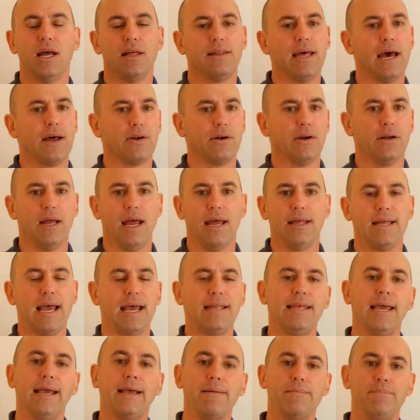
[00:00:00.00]

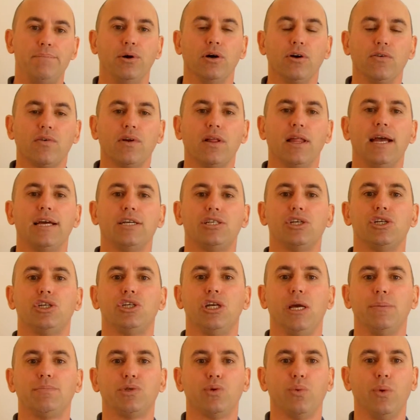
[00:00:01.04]
and they can build
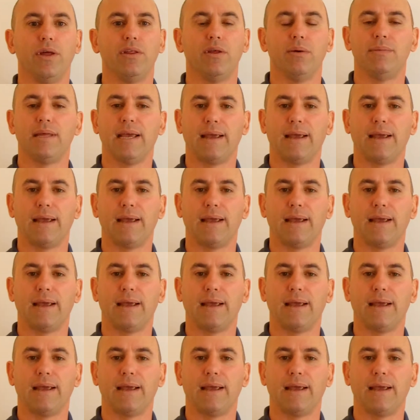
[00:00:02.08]
relationships with them,